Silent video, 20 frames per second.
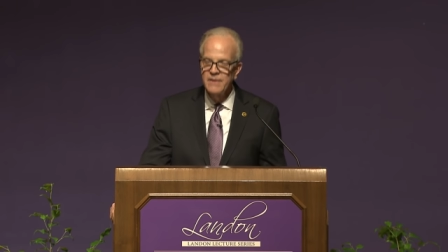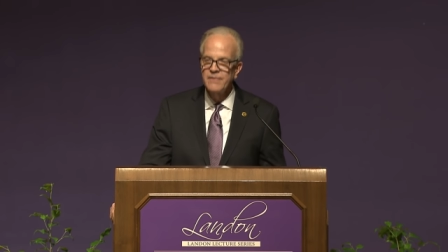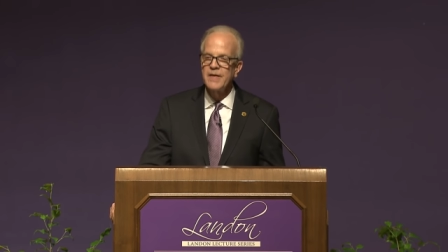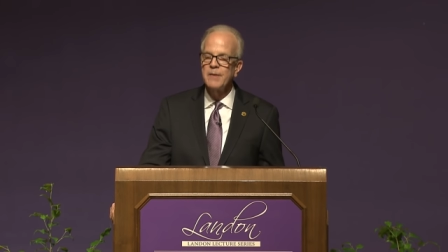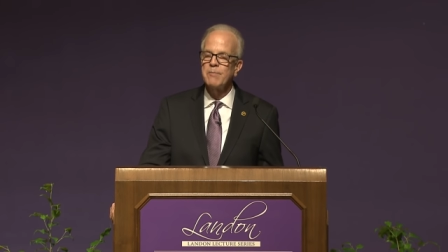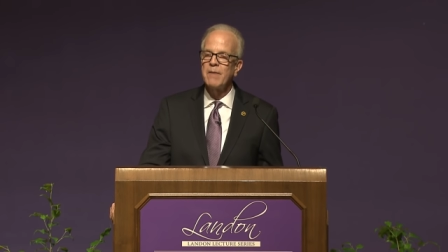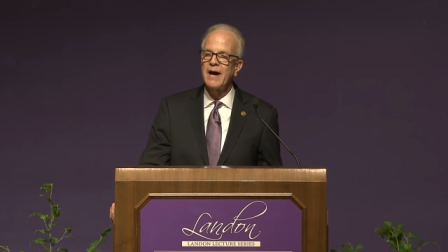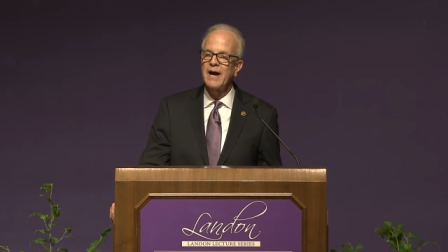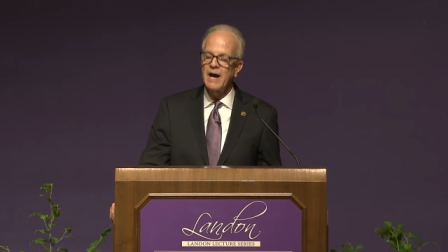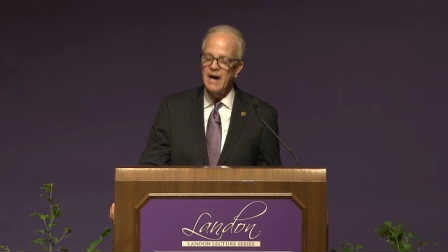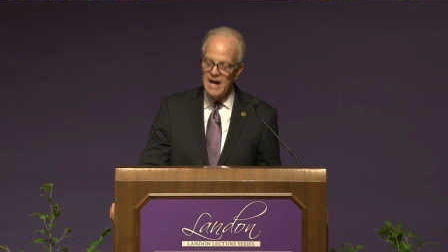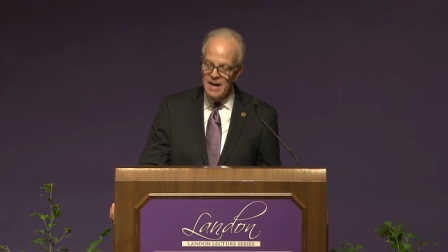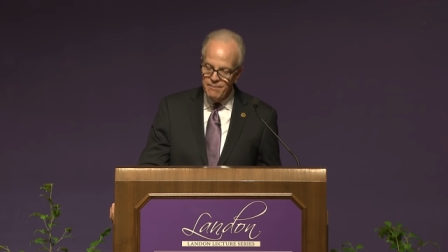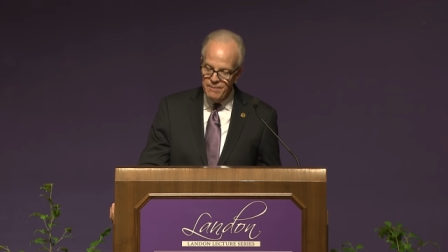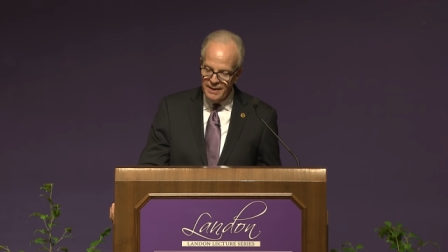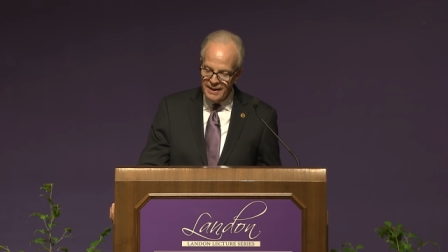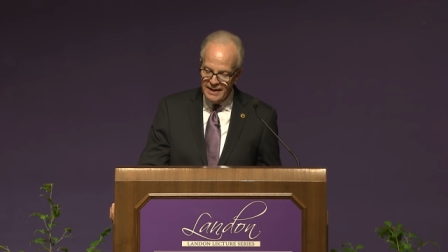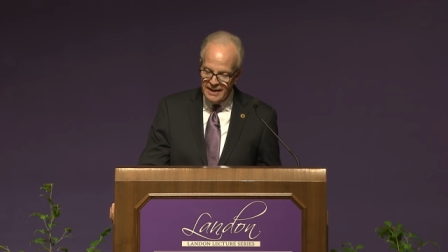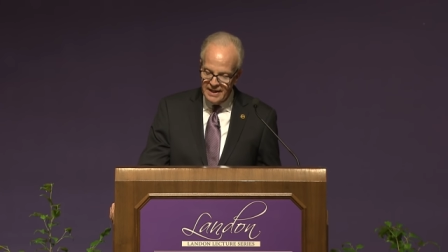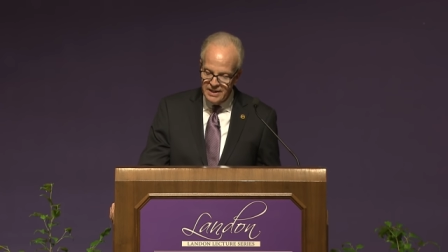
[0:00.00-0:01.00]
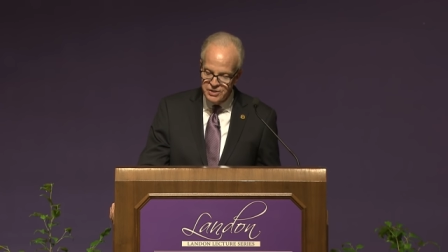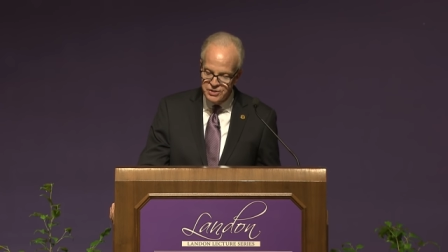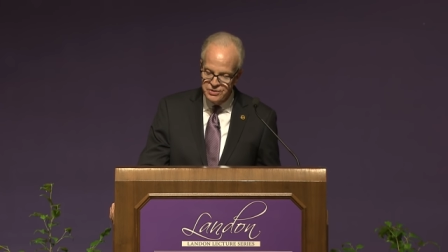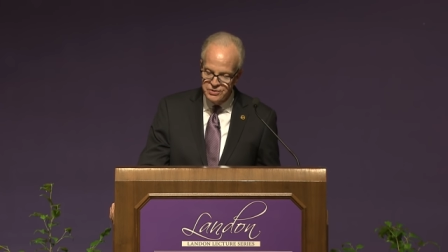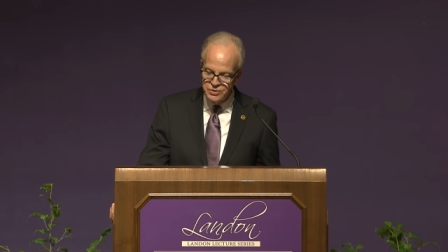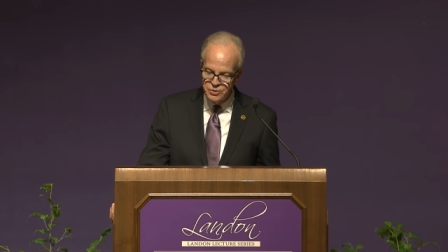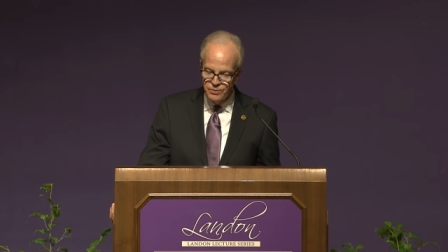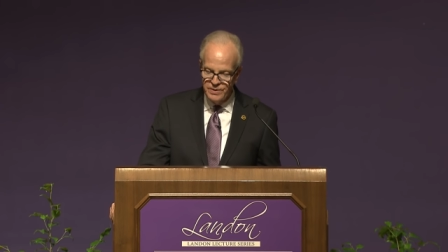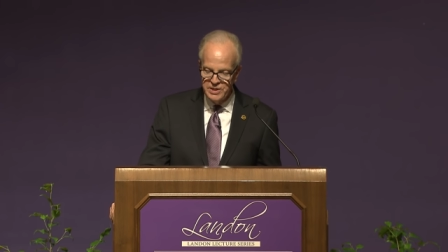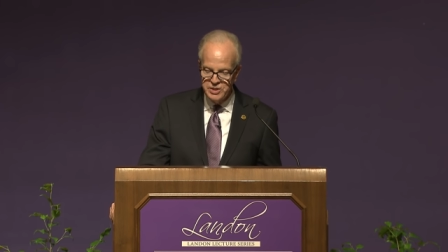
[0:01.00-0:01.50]
that my
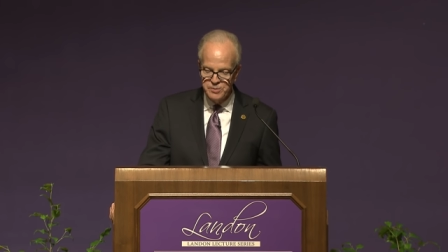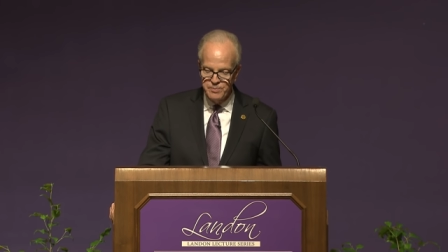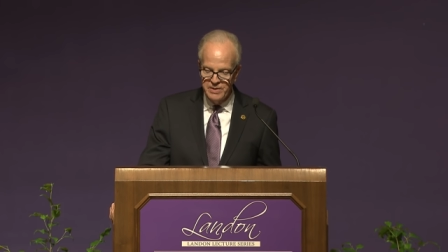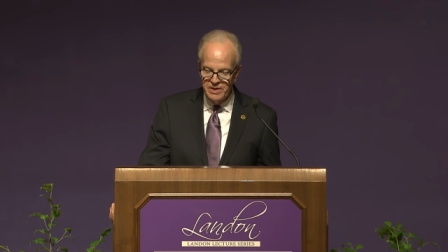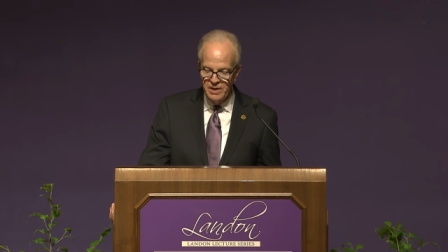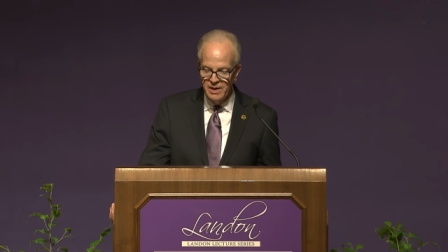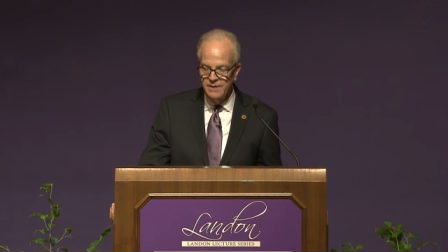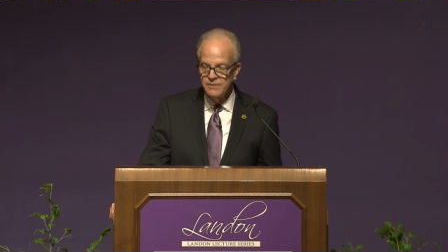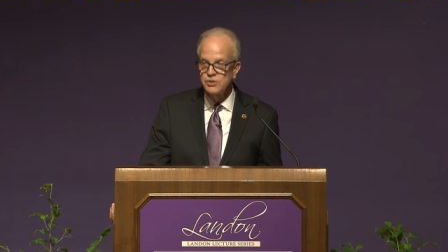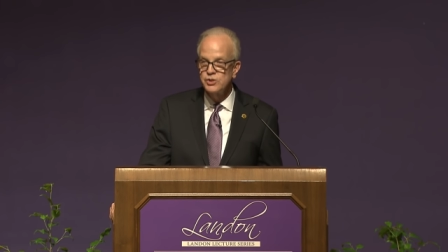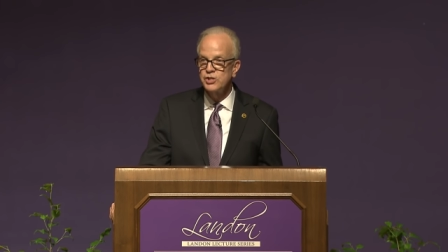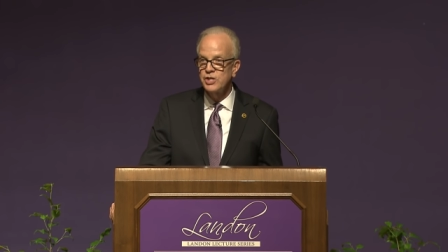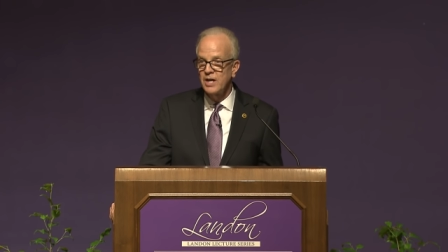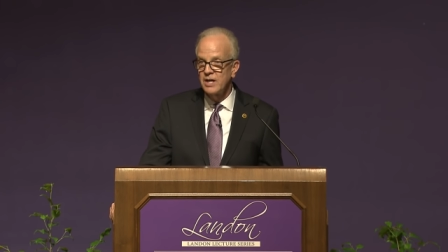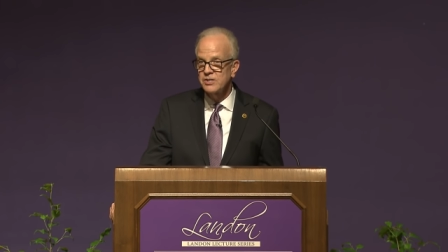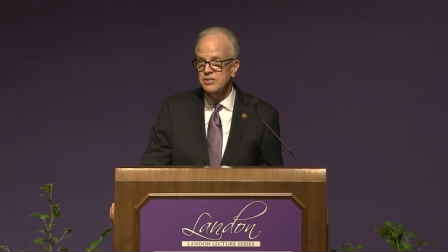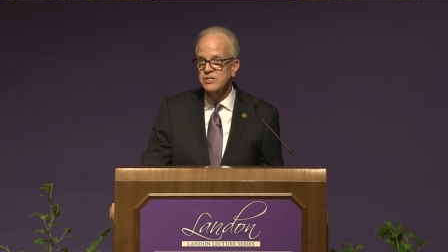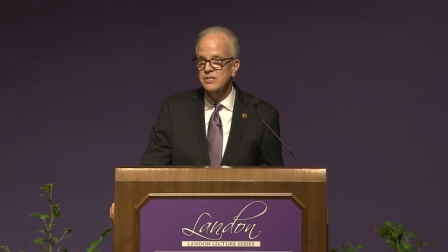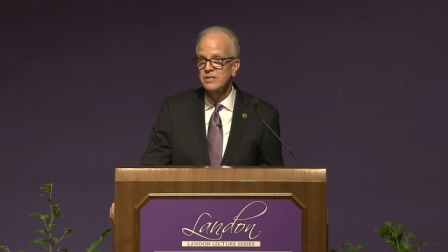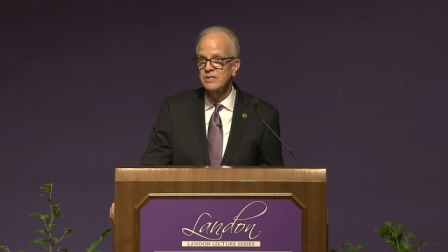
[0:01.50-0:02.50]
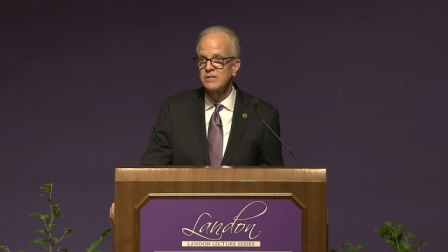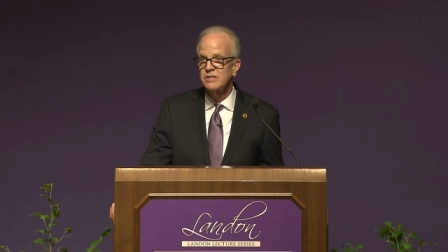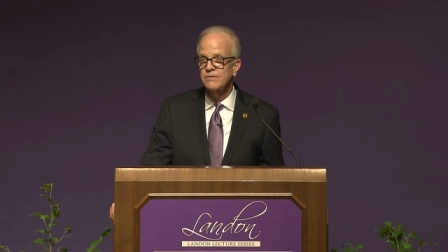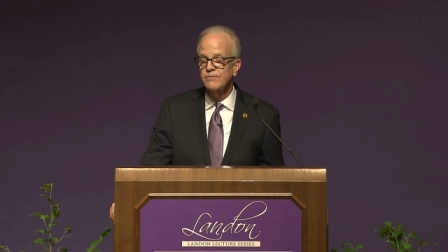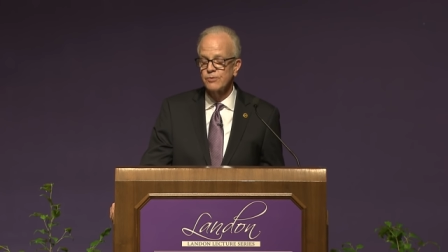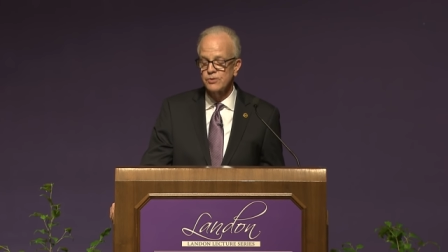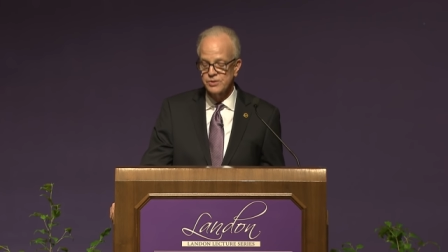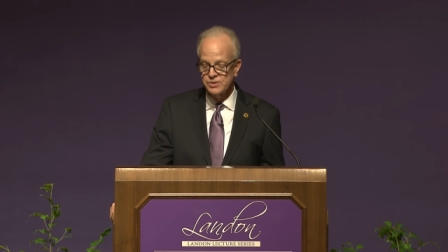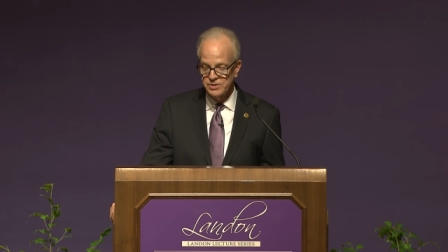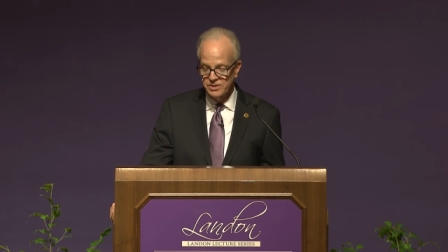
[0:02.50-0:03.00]
obligations reach beyond just the
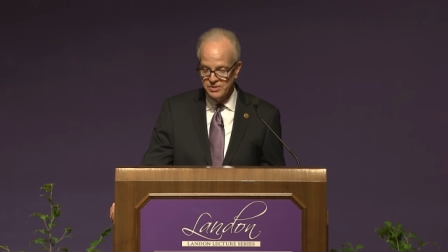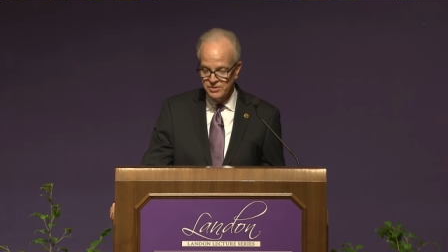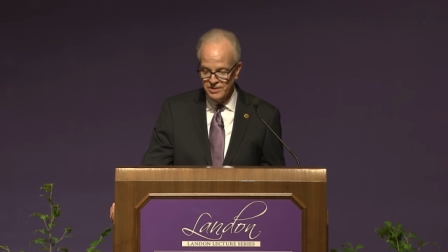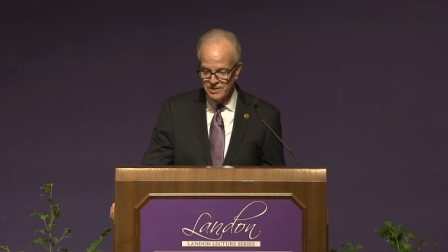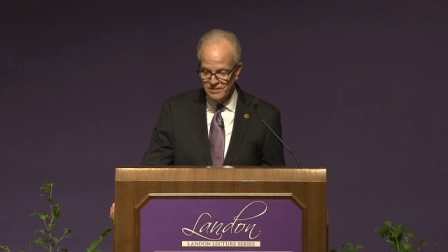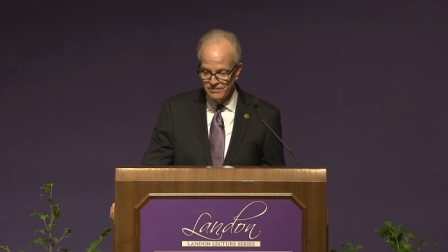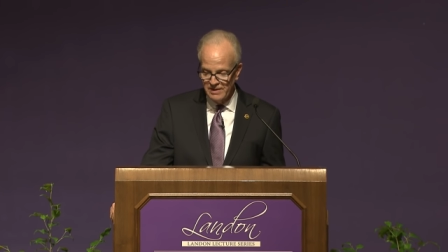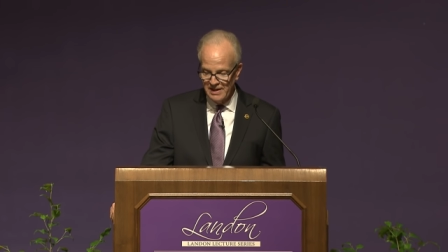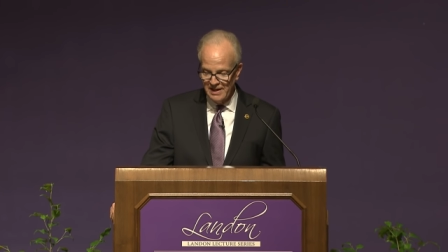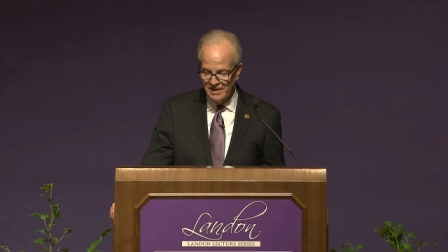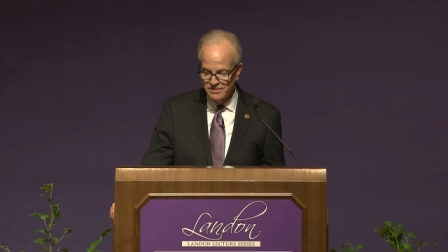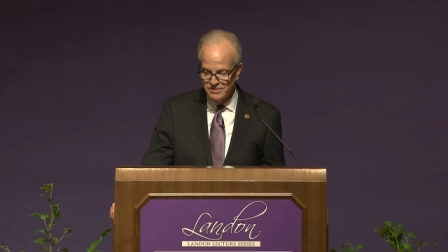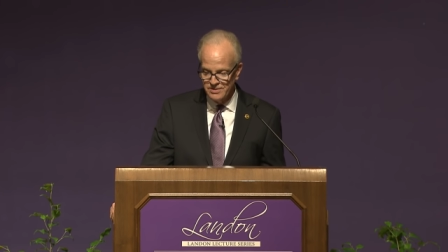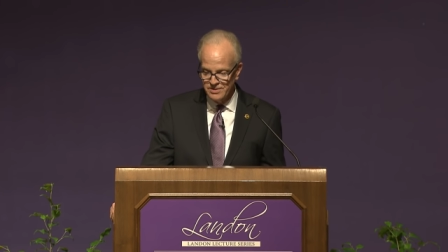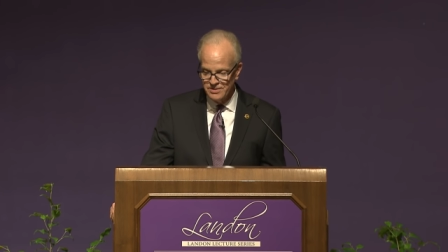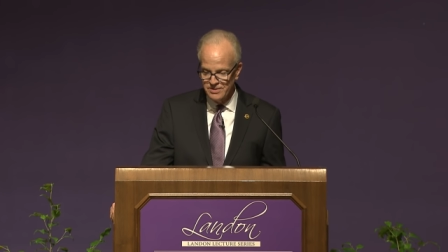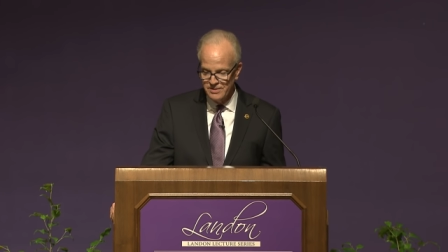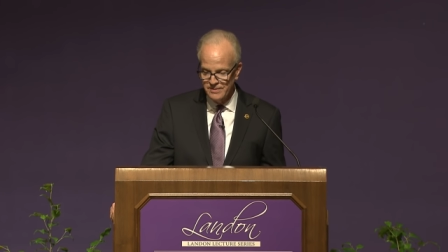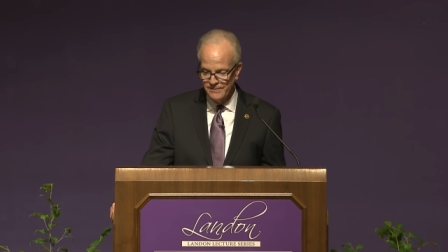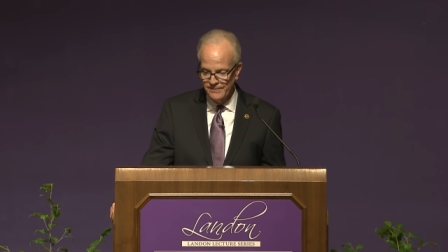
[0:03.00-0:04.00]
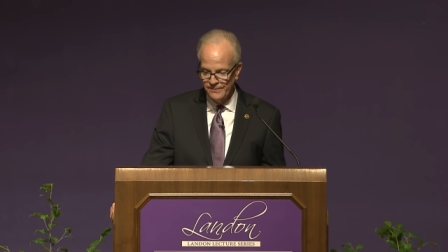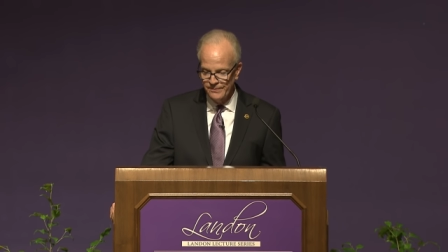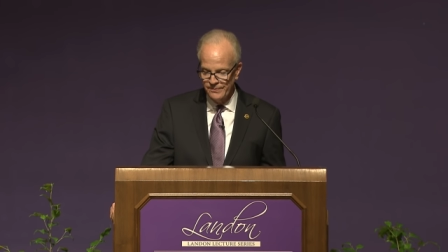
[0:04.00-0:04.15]
1st District of Kansas.